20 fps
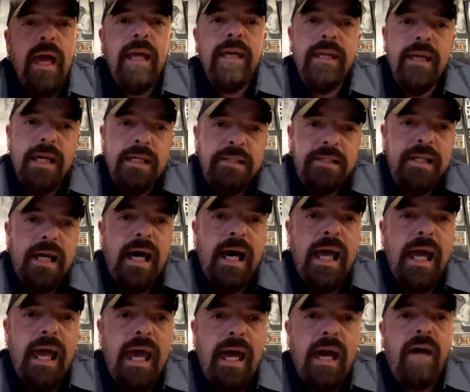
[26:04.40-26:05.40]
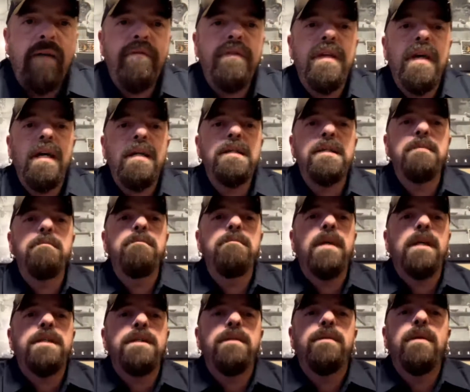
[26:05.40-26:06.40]
Yes, I have done some
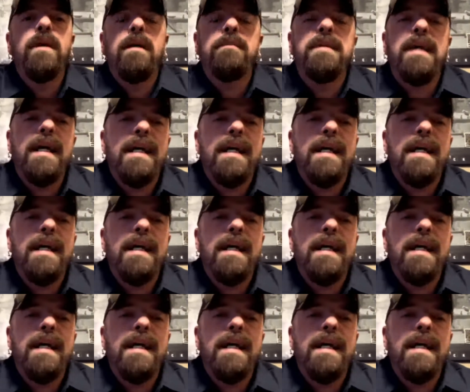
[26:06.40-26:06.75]
mustard rubs.